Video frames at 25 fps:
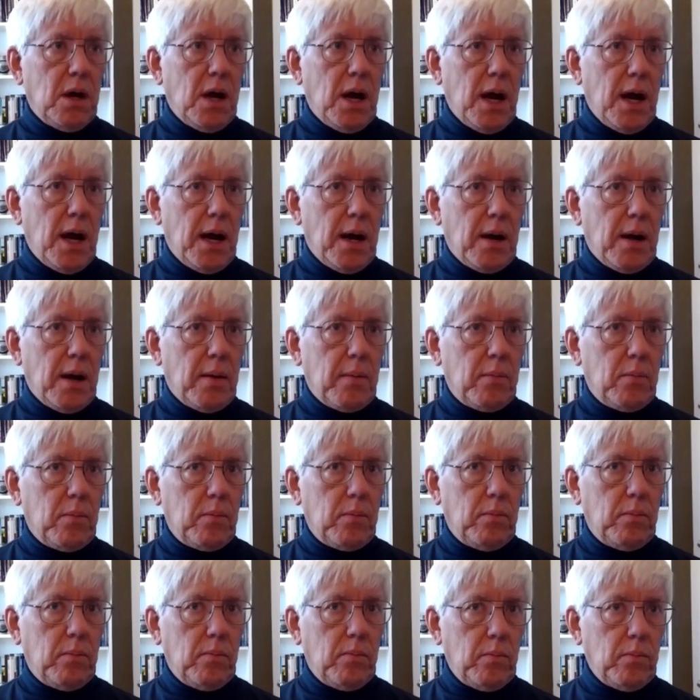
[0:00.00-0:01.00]

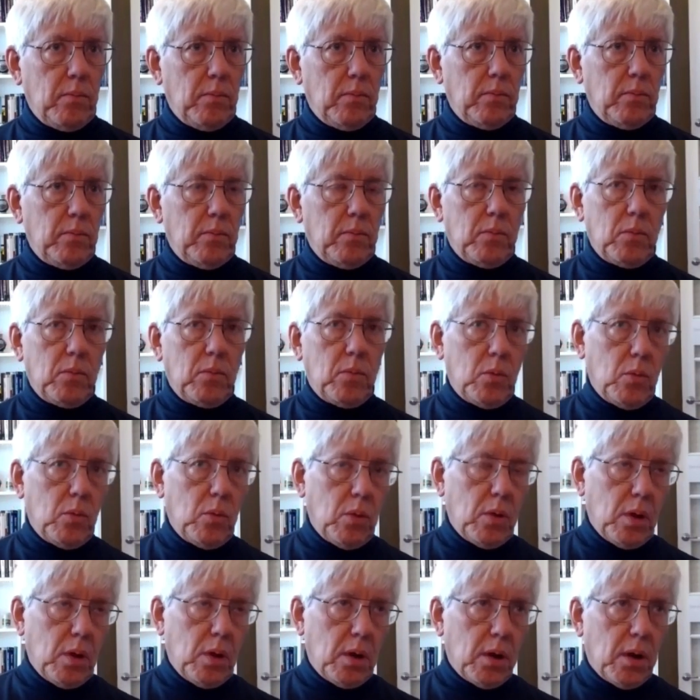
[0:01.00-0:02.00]
on
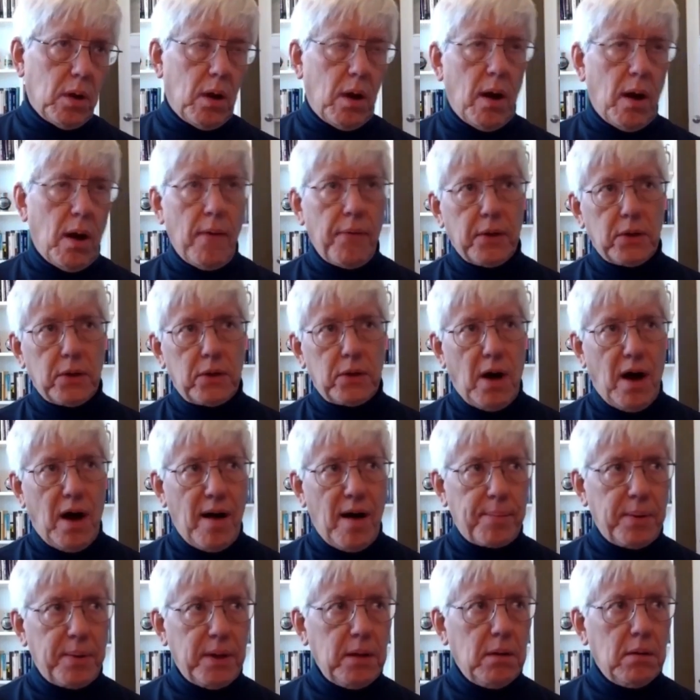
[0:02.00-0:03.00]
the
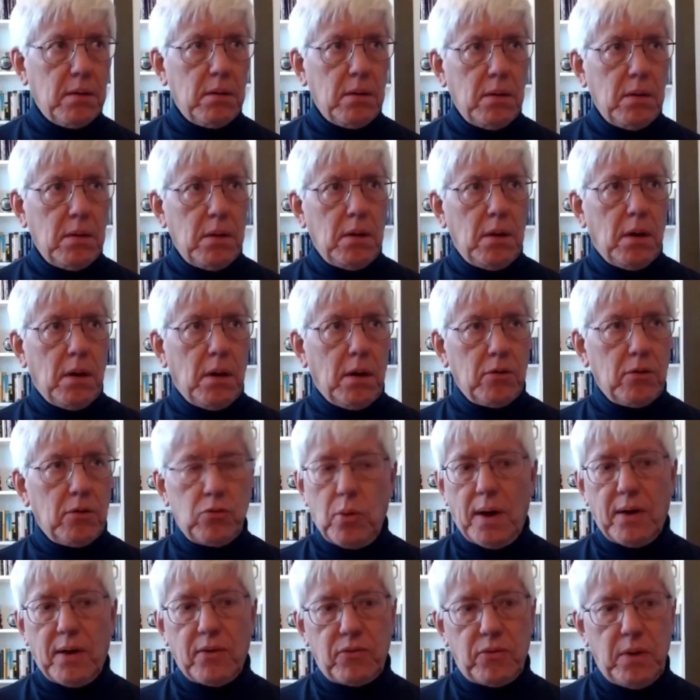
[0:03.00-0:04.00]
topic,
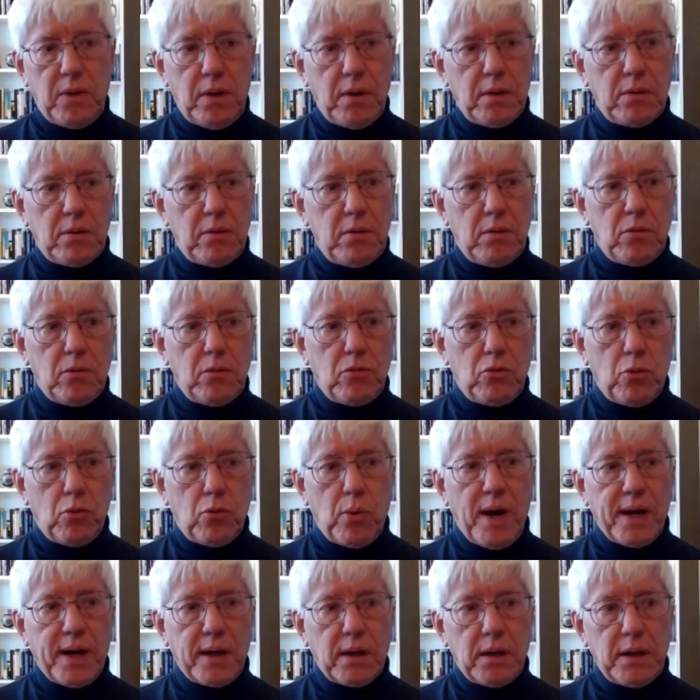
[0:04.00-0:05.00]
addressing it
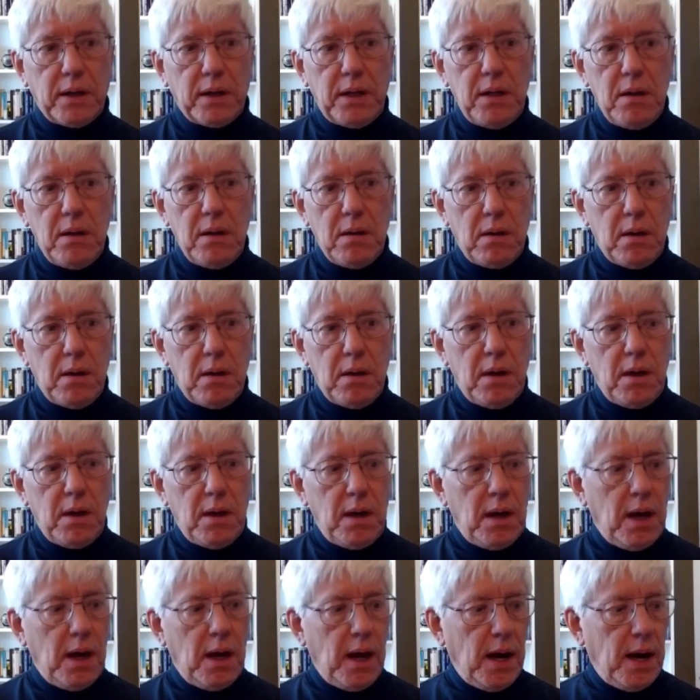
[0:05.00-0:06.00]
directly.
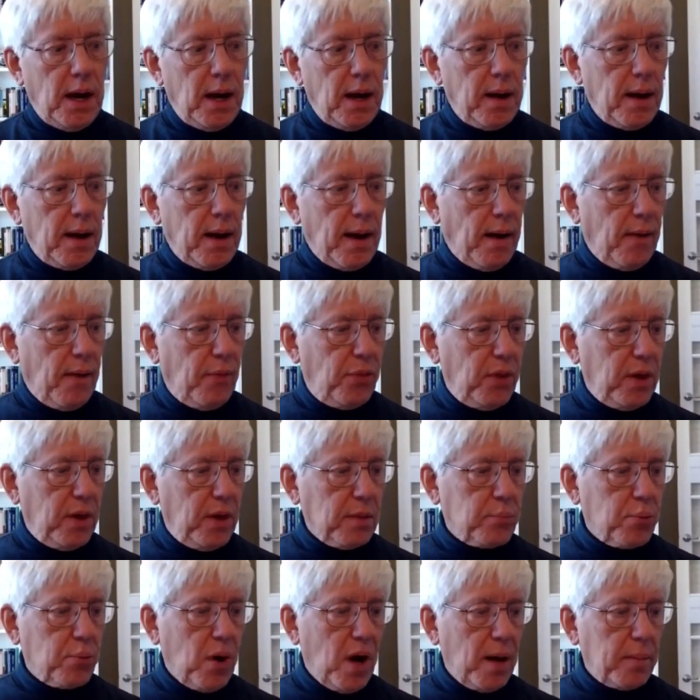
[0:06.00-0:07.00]
I
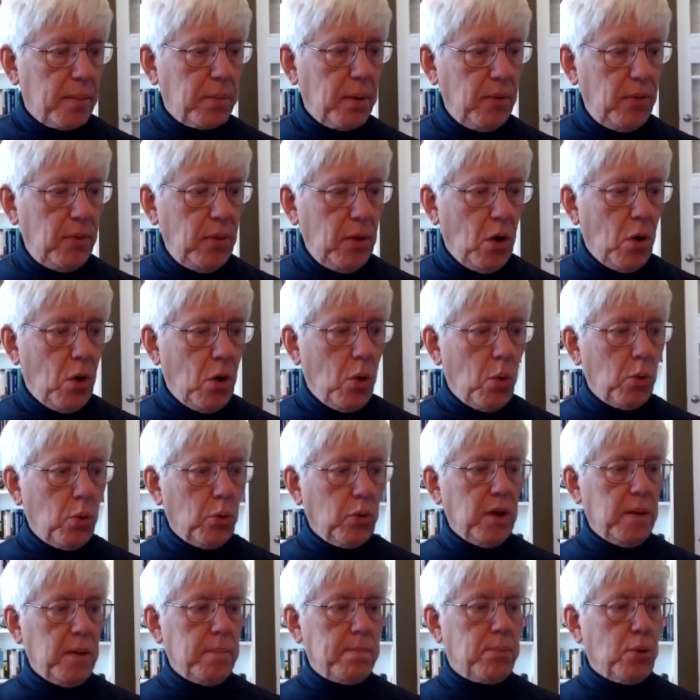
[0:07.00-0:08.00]
think probably the
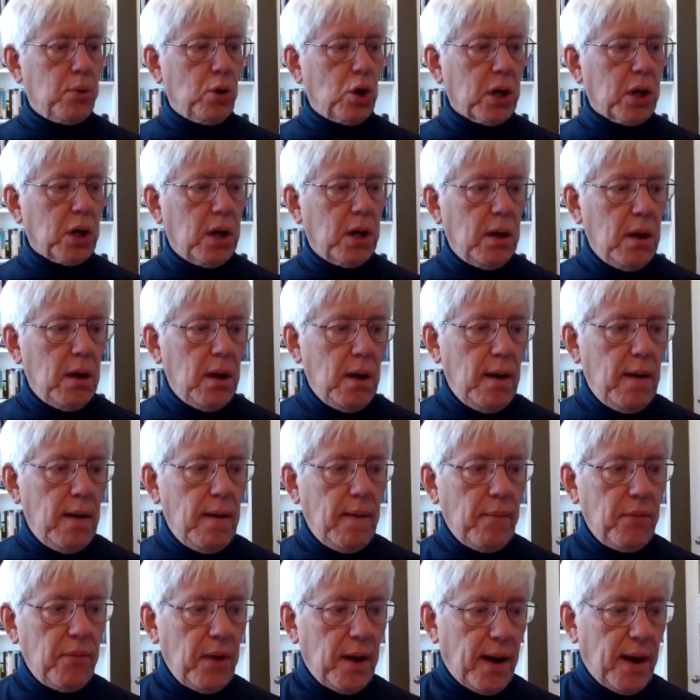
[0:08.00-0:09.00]
only book
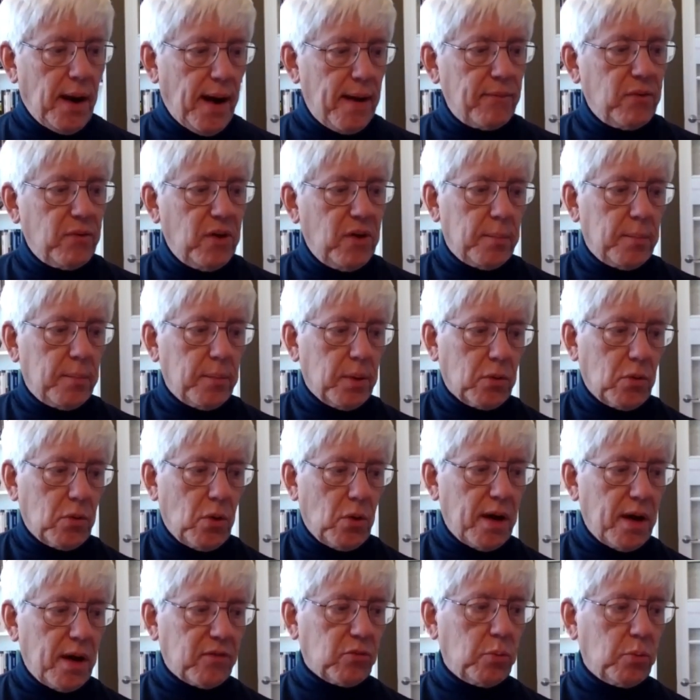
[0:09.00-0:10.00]
that I've come
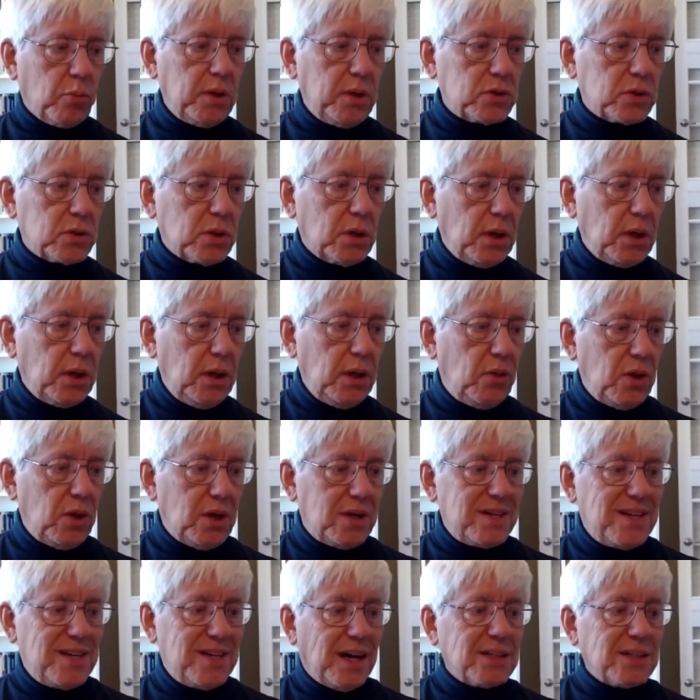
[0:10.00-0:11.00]
across recently
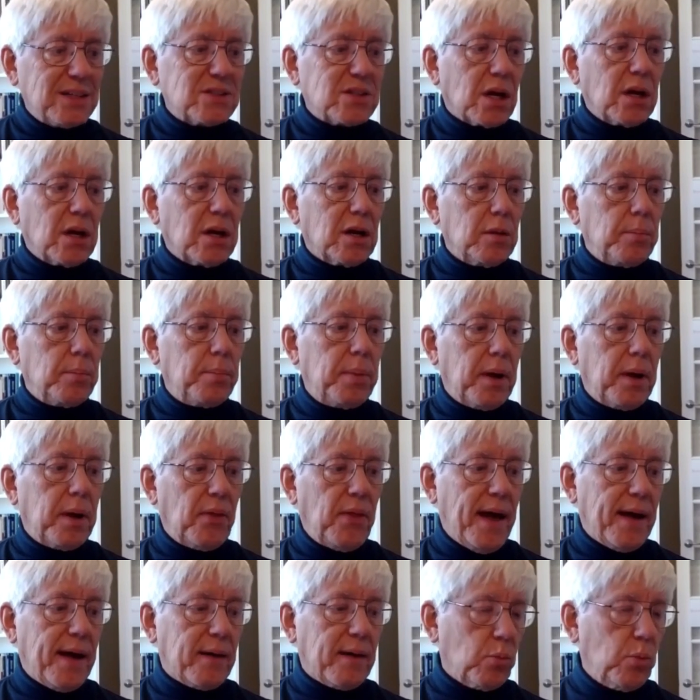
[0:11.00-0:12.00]
that does a little bit of
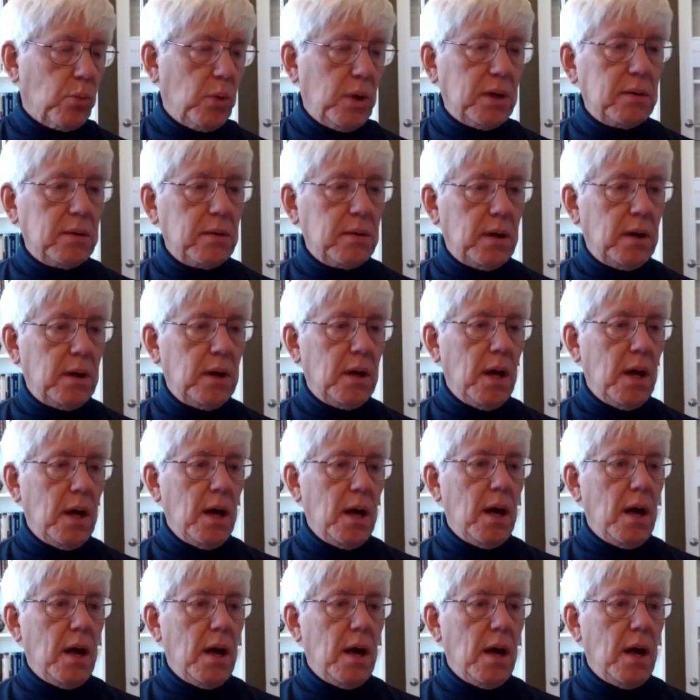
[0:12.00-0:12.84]
that, written